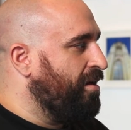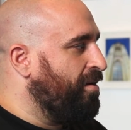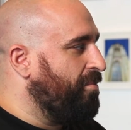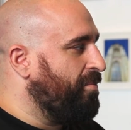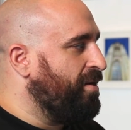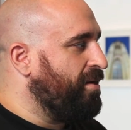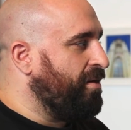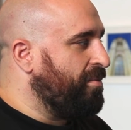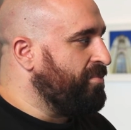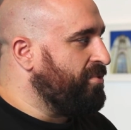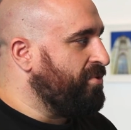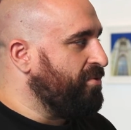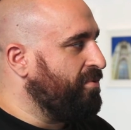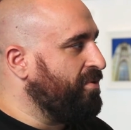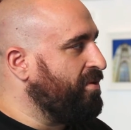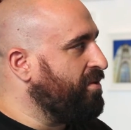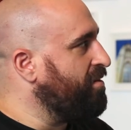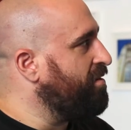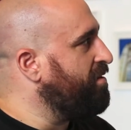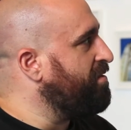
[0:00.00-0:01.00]
am I, I'm
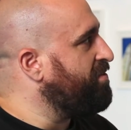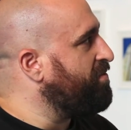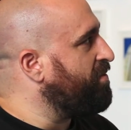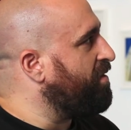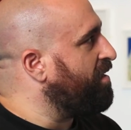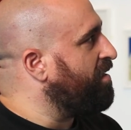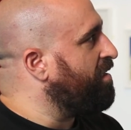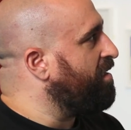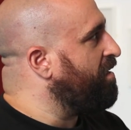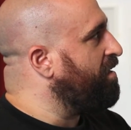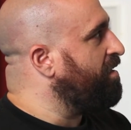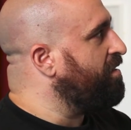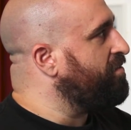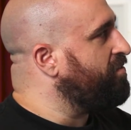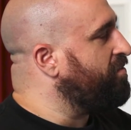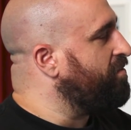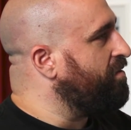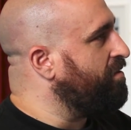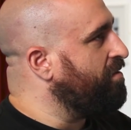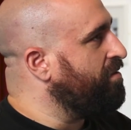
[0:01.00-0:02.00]
doing good so I can get
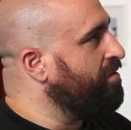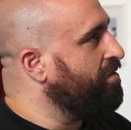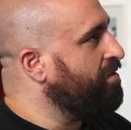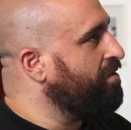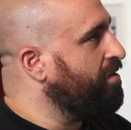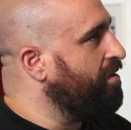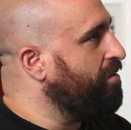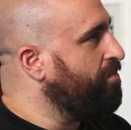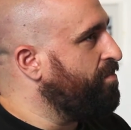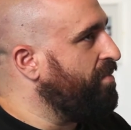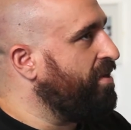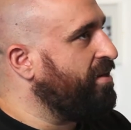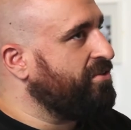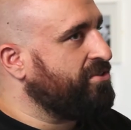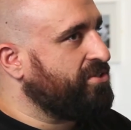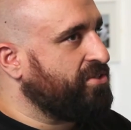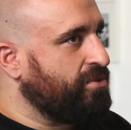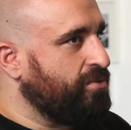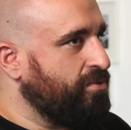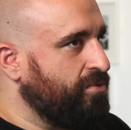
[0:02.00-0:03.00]
into a, a better
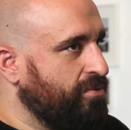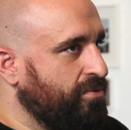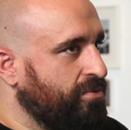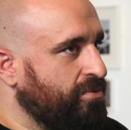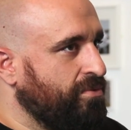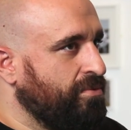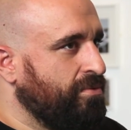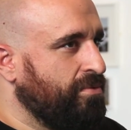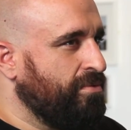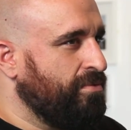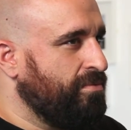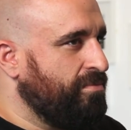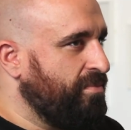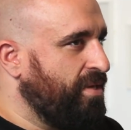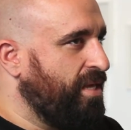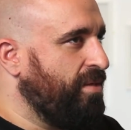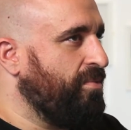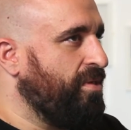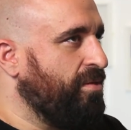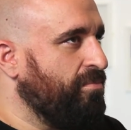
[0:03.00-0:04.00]
school,
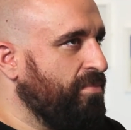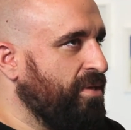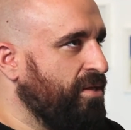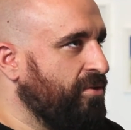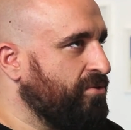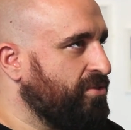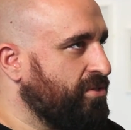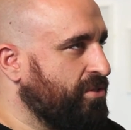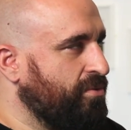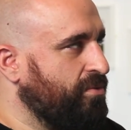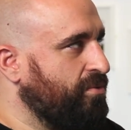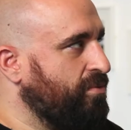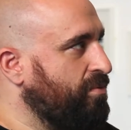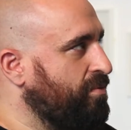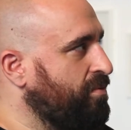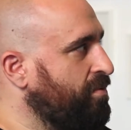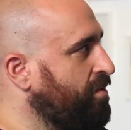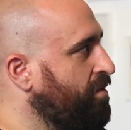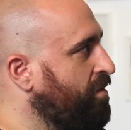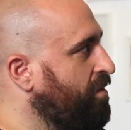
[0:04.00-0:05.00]
maybe a middle school,
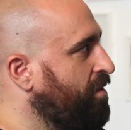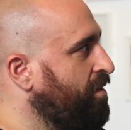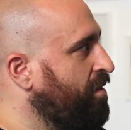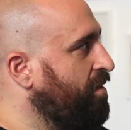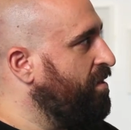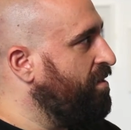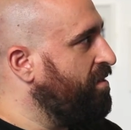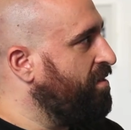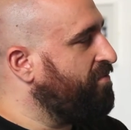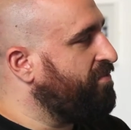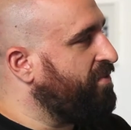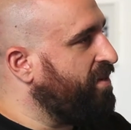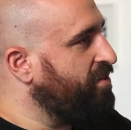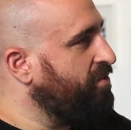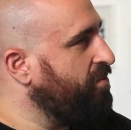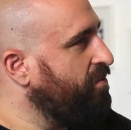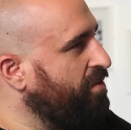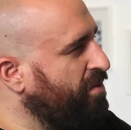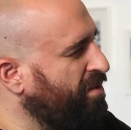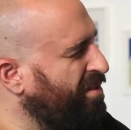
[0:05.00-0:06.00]
and then if I
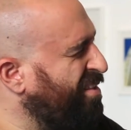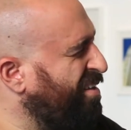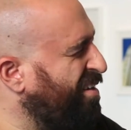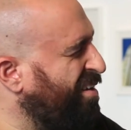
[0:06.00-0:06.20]
do good